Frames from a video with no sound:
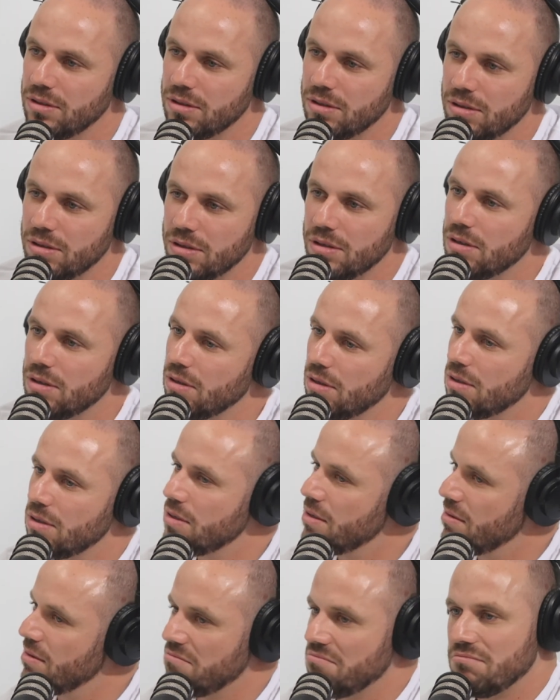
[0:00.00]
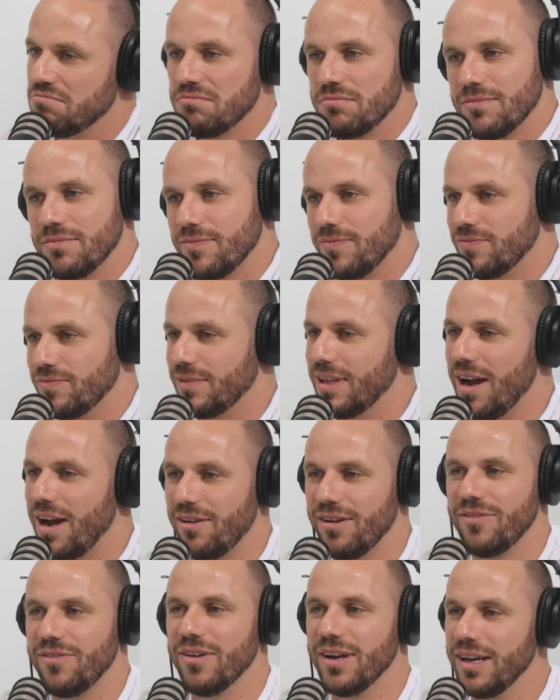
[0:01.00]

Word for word: Just for yeah, uh, w- Gary